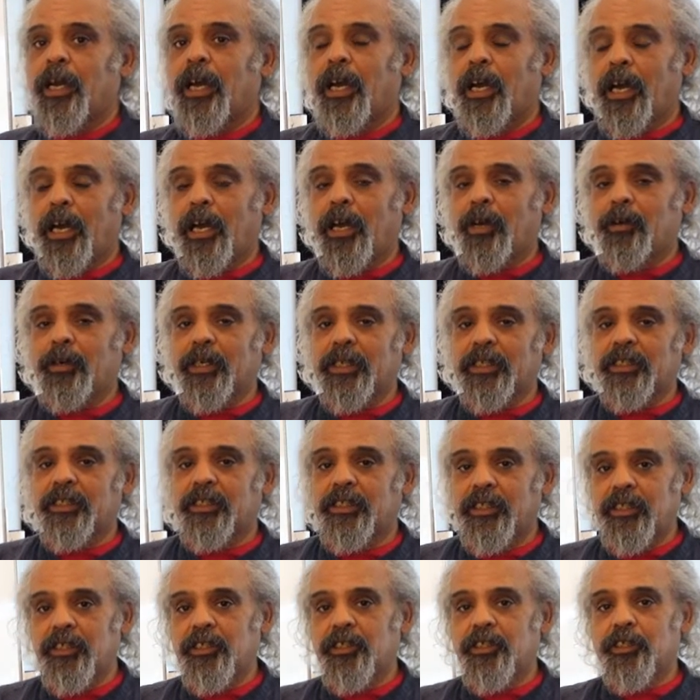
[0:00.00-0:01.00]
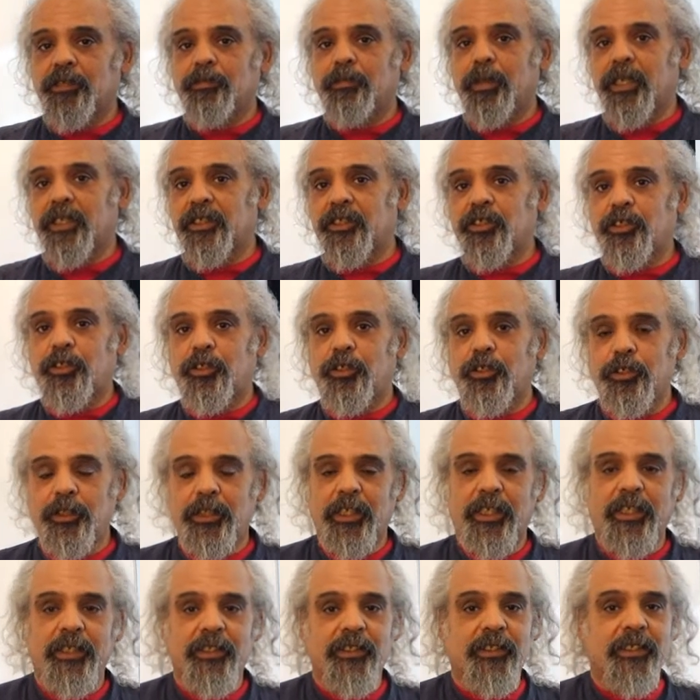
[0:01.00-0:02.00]
how I teach my
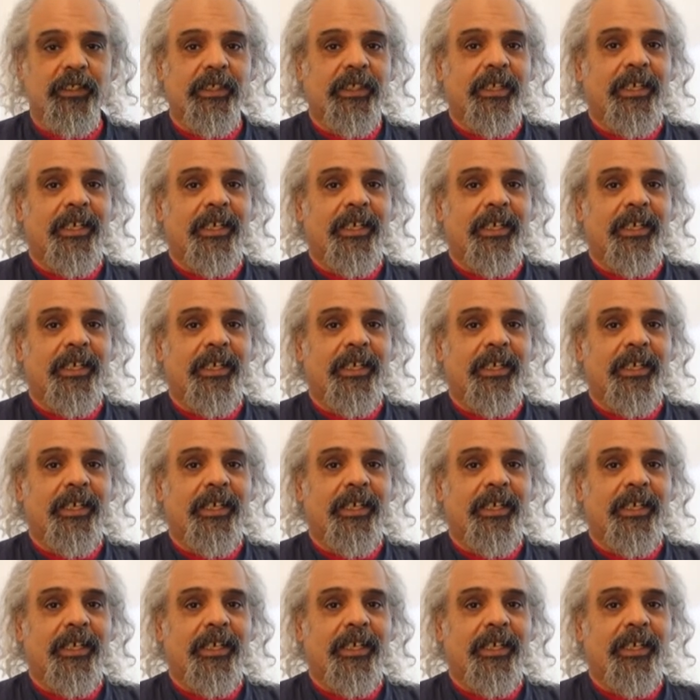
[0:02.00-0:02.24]
students